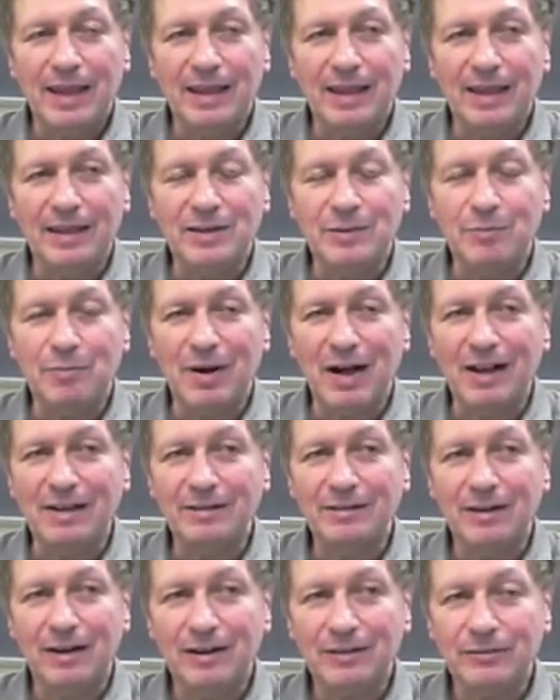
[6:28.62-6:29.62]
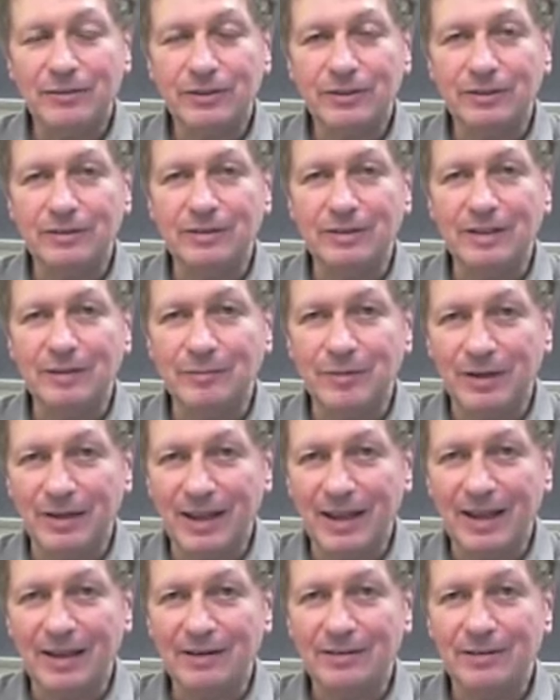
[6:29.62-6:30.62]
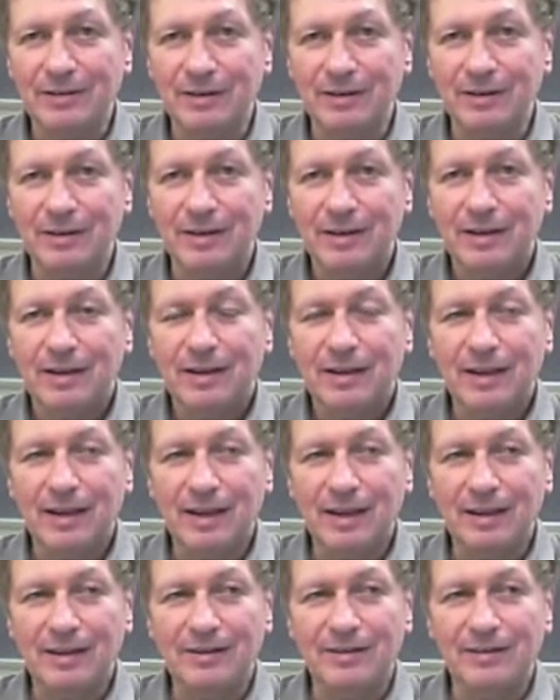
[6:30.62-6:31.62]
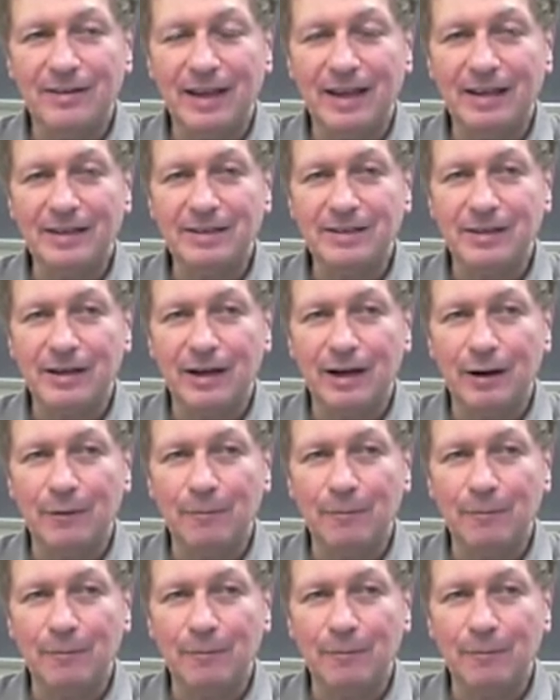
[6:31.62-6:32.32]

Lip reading: its biological implication is that